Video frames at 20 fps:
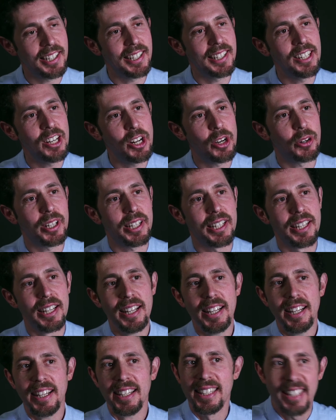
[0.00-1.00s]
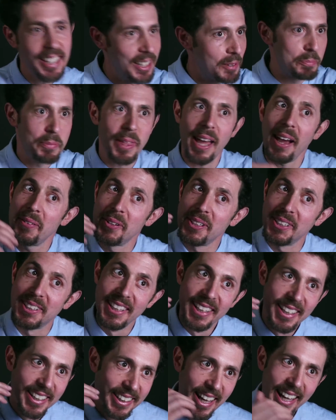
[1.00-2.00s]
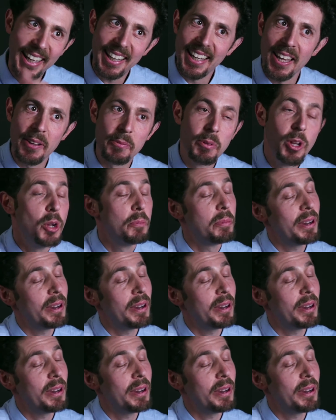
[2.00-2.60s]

Like Kipp, that came.